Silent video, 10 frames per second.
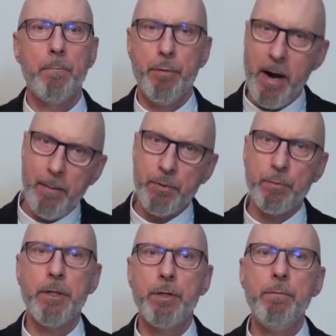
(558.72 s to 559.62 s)

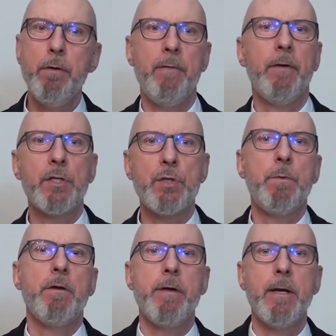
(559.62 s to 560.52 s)
Perhaps we too have
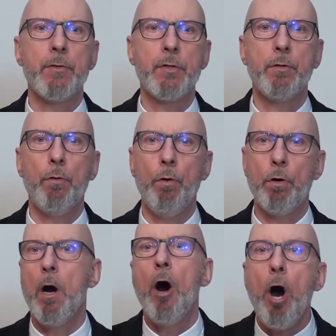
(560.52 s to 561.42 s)
experienced
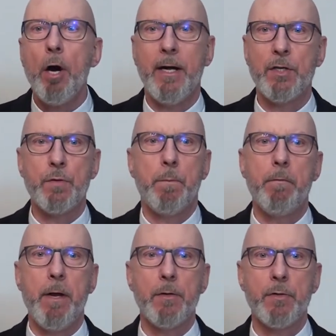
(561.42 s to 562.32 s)
or are
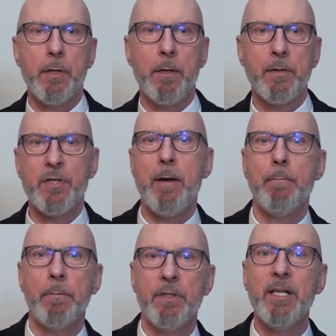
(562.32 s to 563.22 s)
experiencing
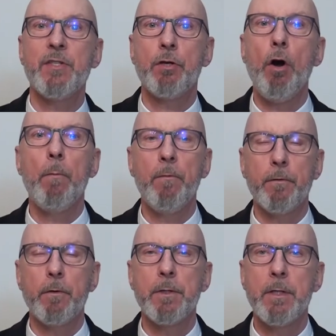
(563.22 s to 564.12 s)
some
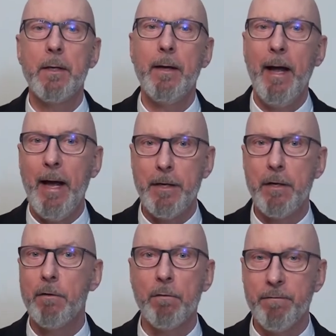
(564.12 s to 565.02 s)
discomfort and
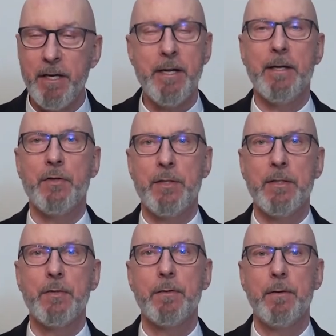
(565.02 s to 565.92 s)

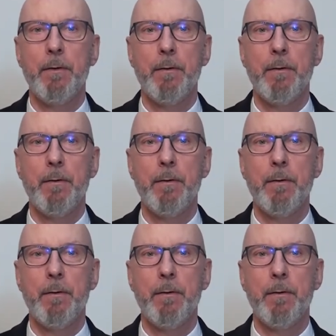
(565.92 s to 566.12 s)
inconveniences.